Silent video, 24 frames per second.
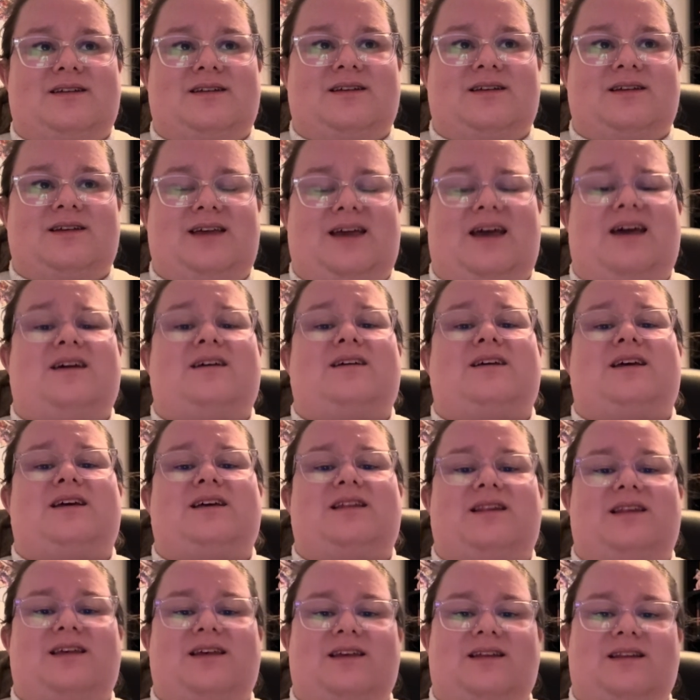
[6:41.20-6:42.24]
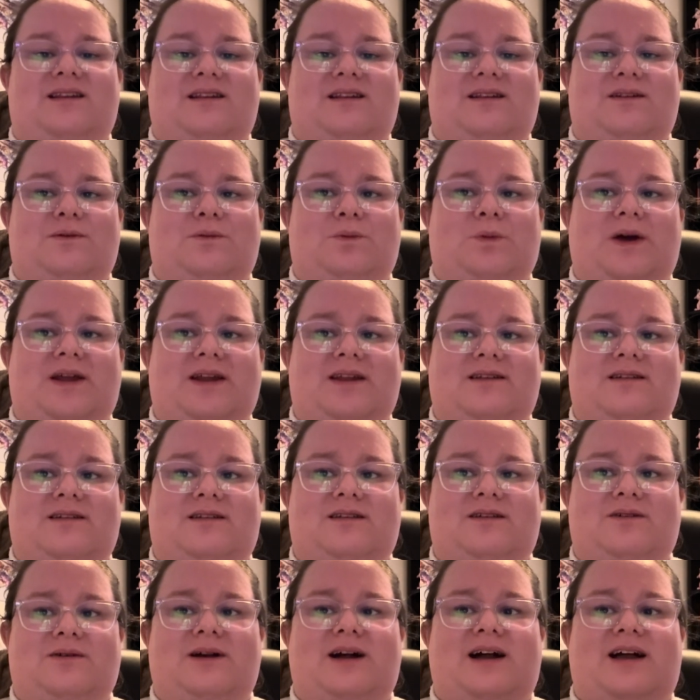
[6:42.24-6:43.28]
yeah, it went
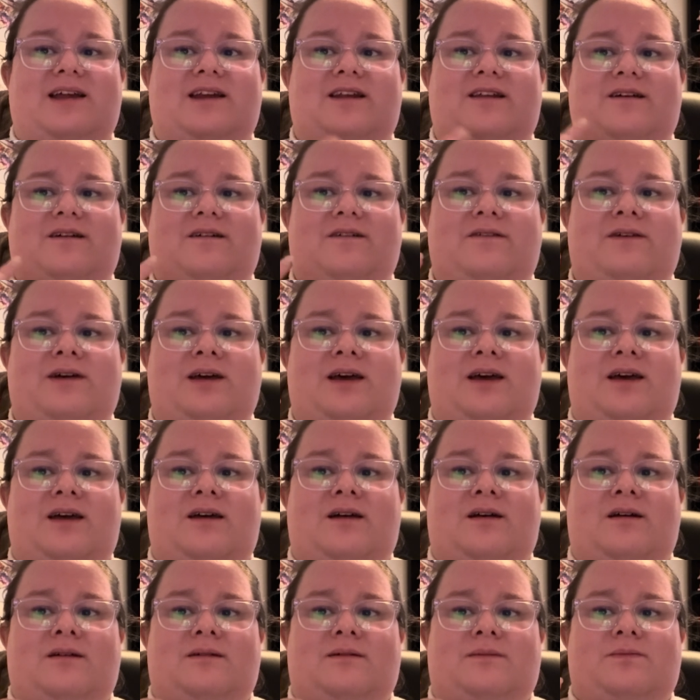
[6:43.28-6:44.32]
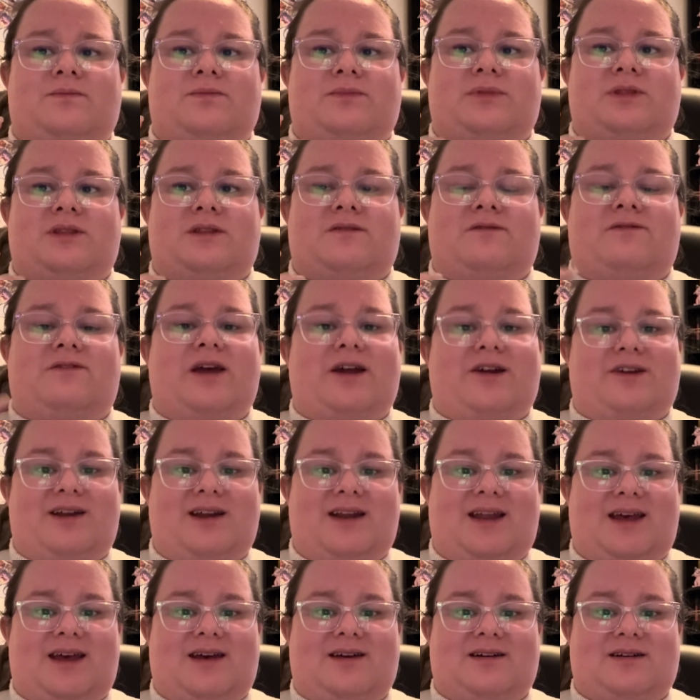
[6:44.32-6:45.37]
into kind of
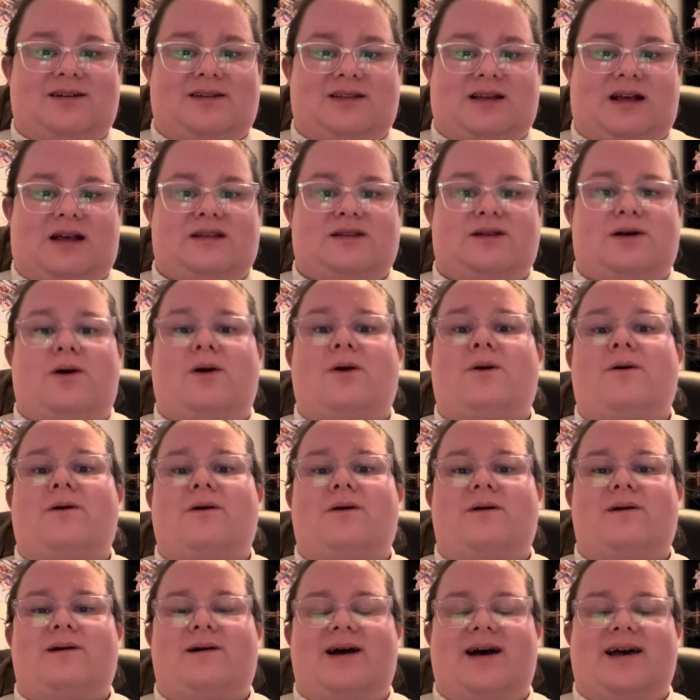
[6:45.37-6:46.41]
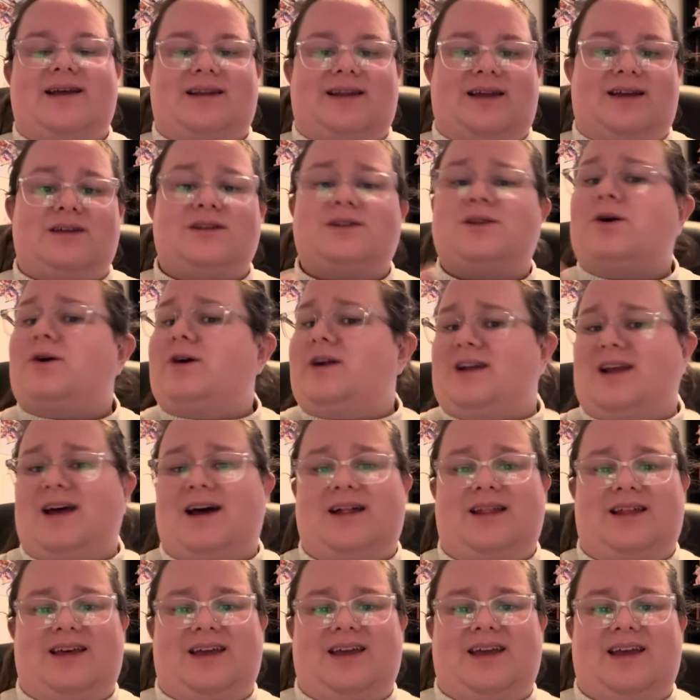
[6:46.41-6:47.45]
fairy tales as a whole, and like
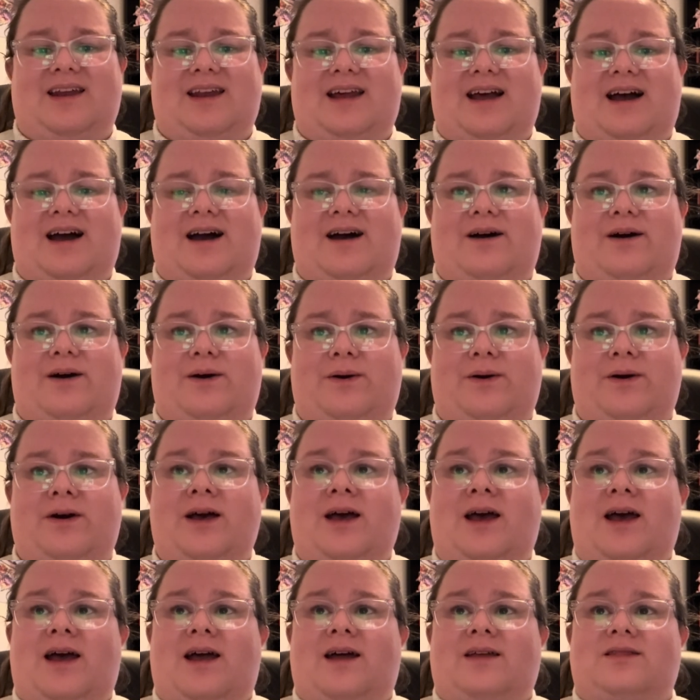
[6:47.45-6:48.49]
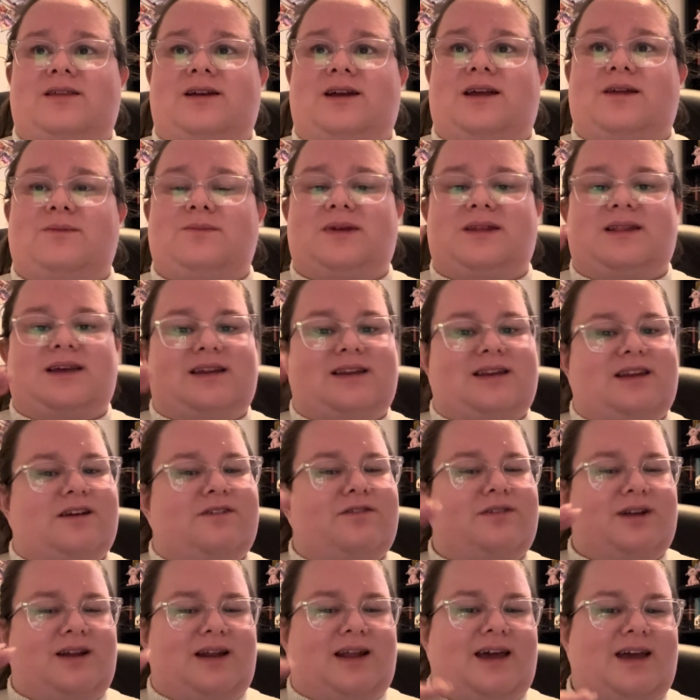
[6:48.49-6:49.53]
storytelling, and how there can be like
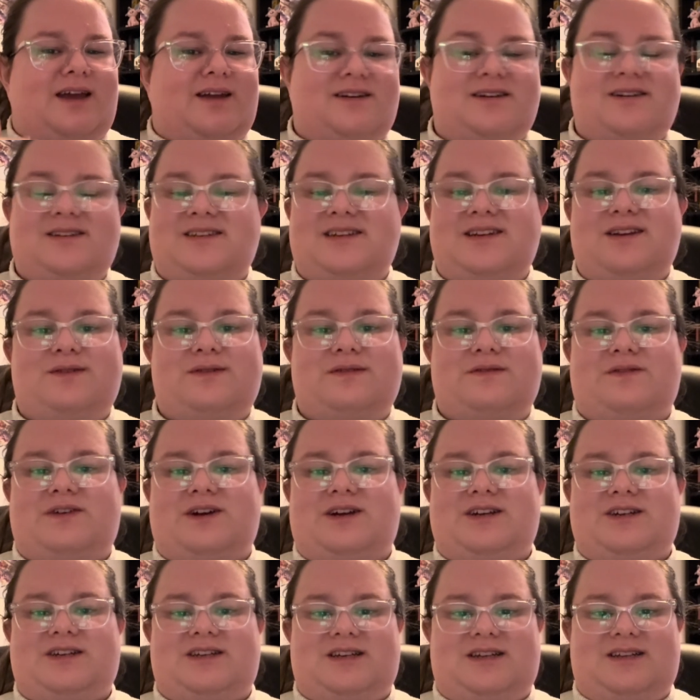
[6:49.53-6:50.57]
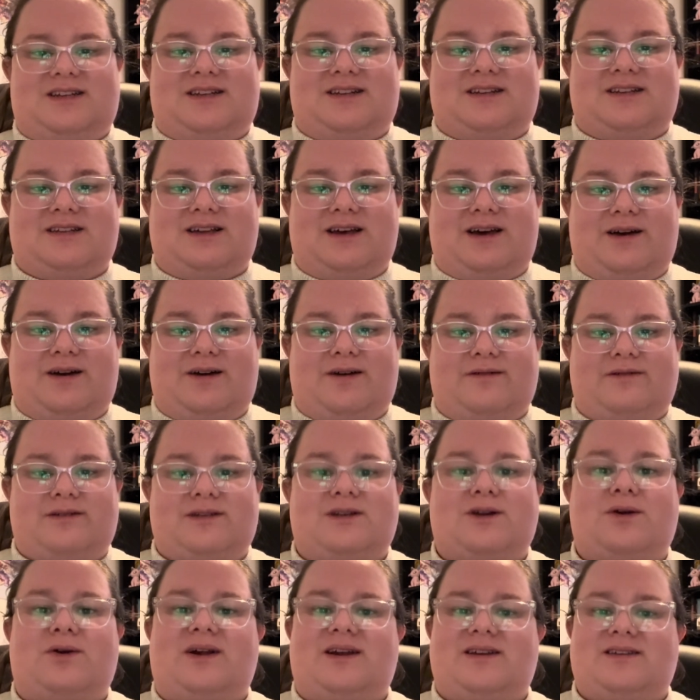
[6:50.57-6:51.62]
different layers and different versions of
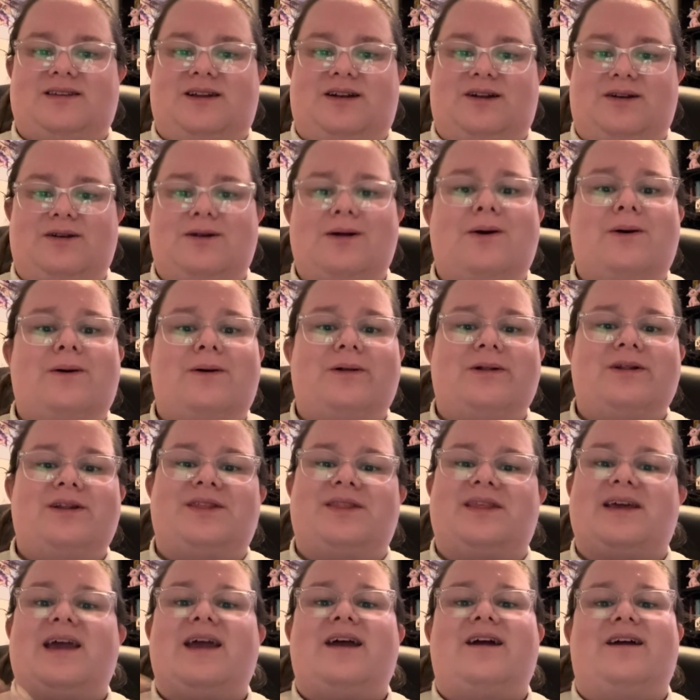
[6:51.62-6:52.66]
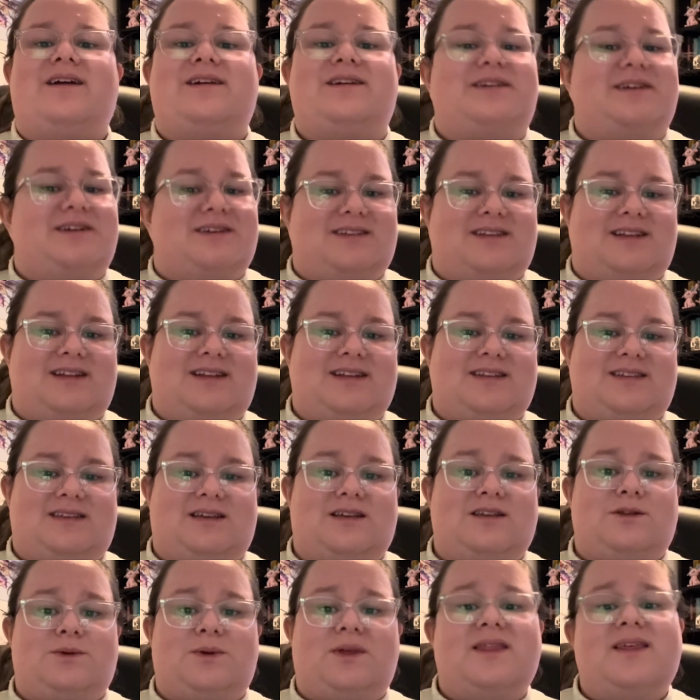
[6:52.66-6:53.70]
stories that are told and the characters that
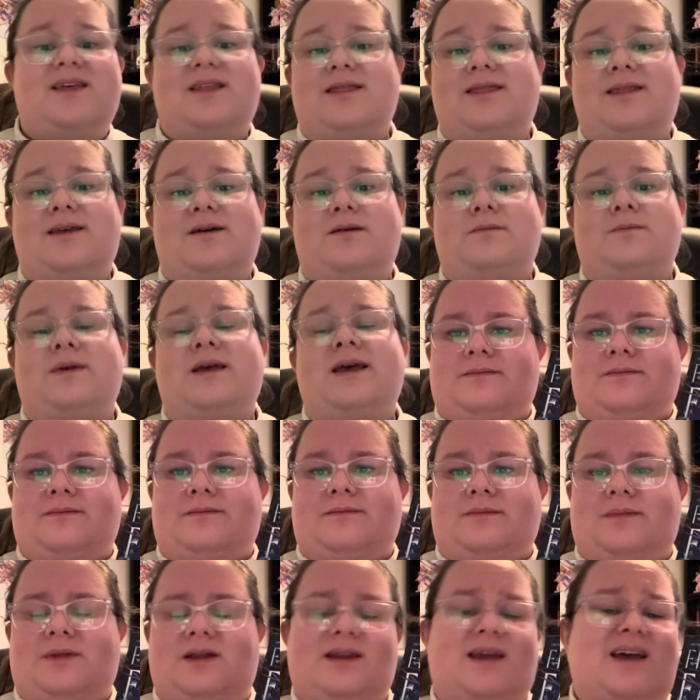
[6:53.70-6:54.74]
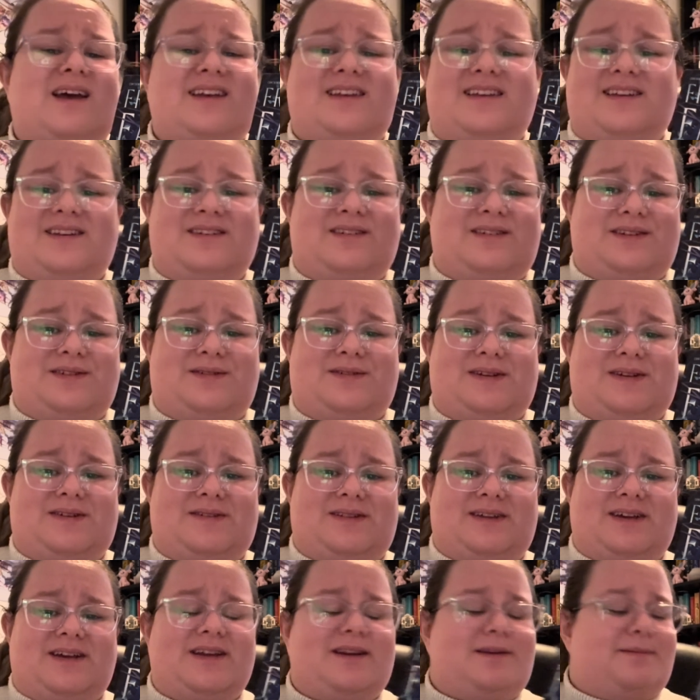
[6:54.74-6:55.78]
exist within them. And yeah, it was really,
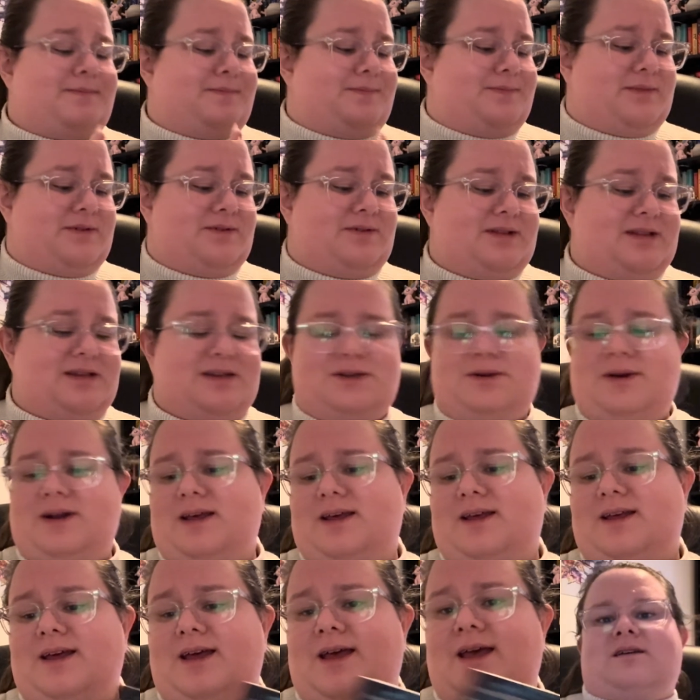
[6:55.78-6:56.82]
really good. Really enjoyed it.